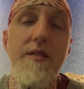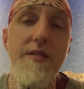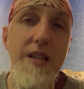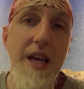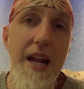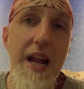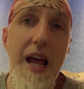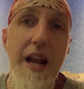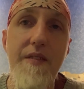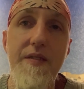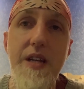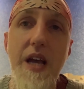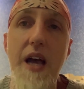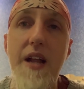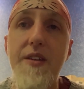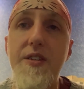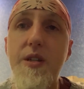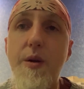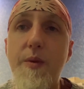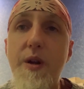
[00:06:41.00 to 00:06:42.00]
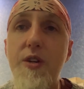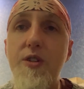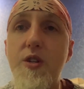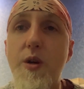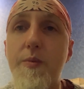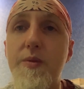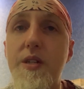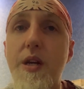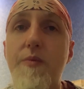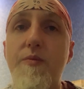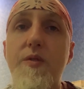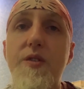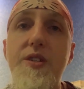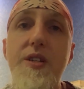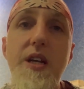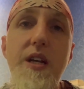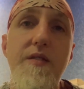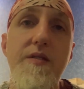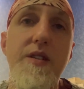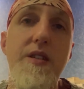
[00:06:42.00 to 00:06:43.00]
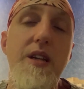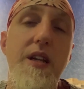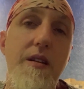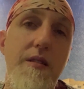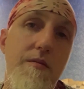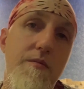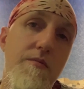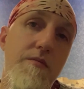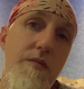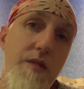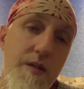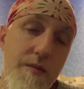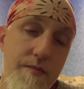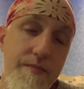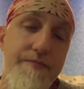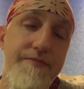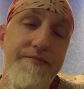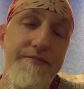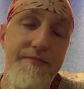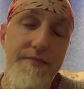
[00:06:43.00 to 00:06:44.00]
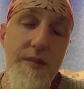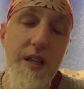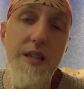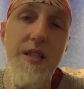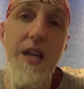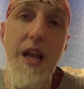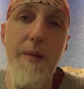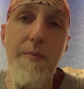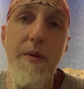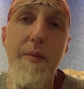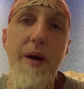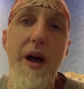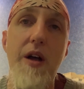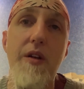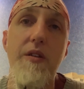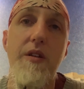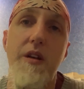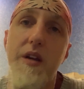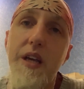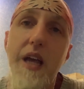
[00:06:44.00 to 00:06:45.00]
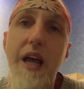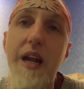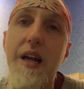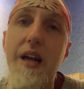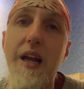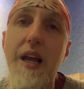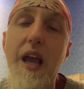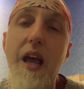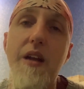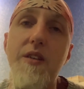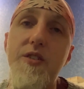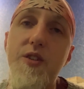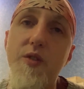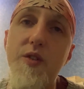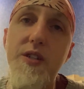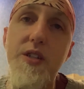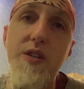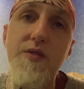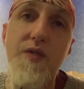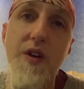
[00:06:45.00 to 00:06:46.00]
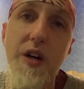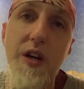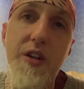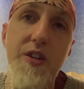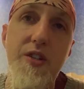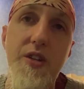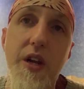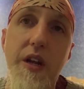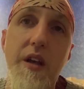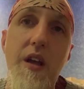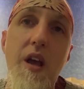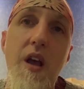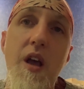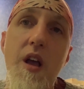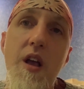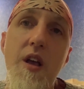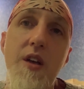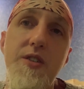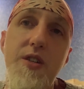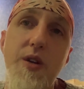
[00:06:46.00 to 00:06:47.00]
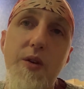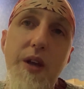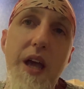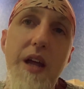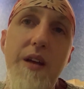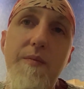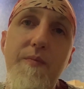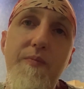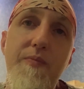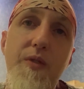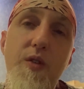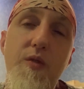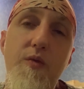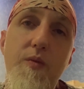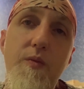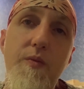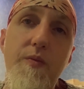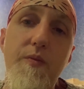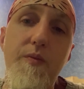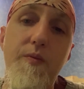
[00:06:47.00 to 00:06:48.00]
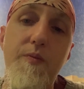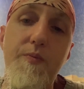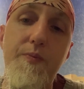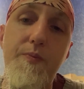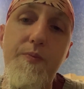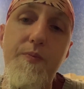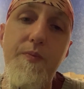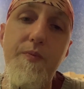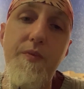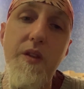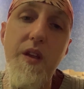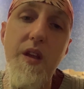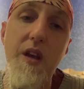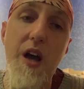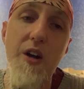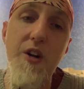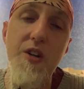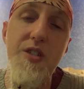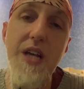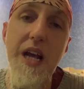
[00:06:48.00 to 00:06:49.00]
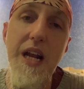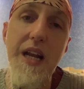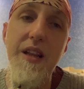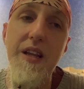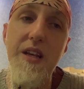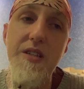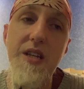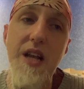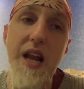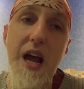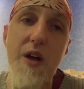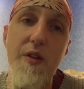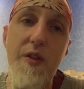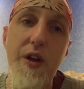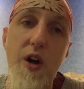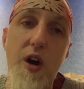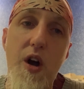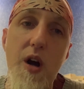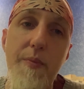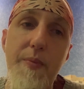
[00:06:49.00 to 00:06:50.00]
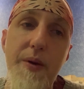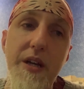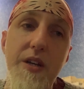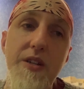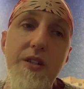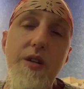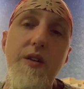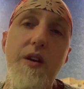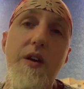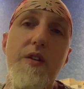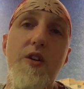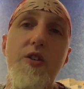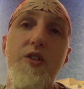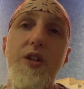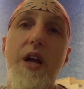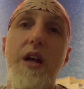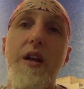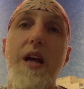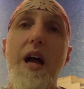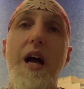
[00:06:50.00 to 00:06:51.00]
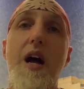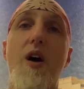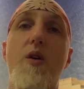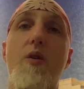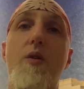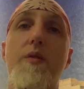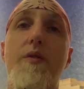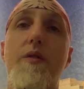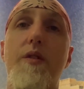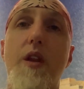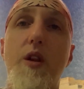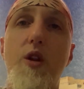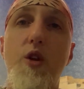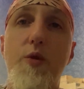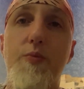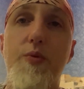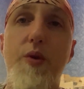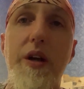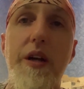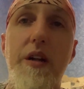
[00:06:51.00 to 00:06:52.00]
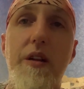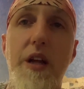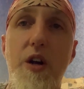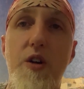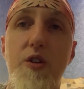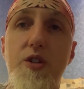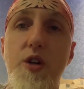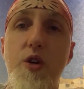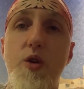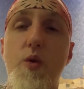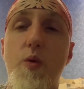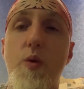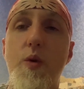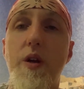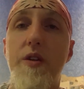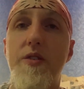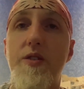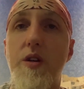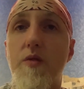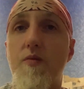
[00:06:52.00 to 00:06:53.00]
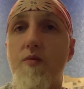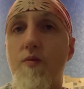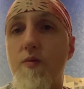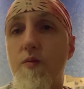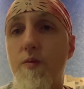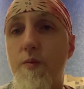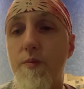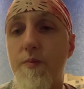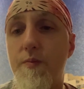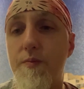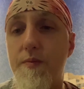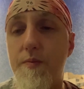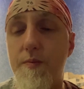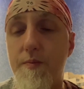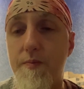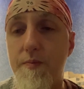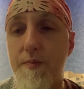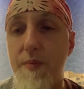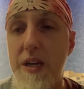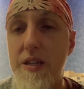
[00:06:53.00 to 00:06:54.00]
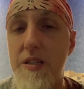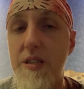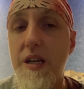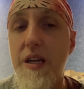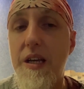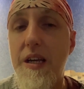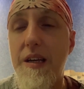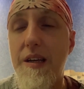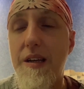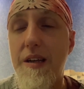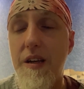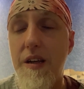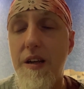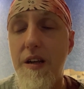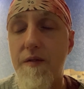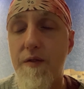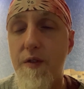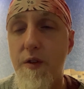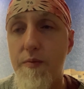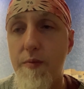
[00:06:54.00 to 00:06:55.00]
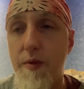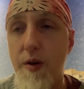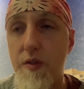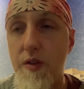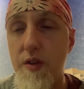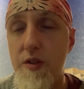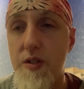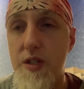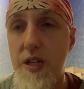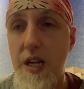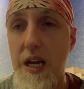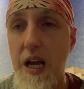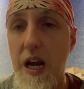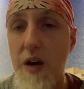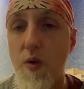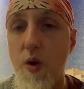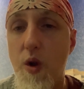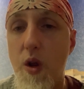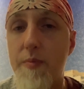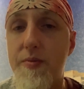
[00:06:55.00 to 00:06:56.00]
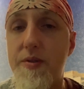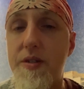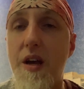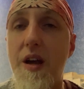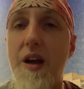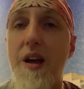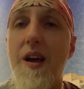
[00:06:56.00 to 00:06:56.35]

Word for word: 10 out of 10, someone else opens up and receives the same amount again and again. So this is very interesting. So again, understanding this and how they are, because you understand how the Loopring layer two, it's basically you're familiar with those ZK rollups,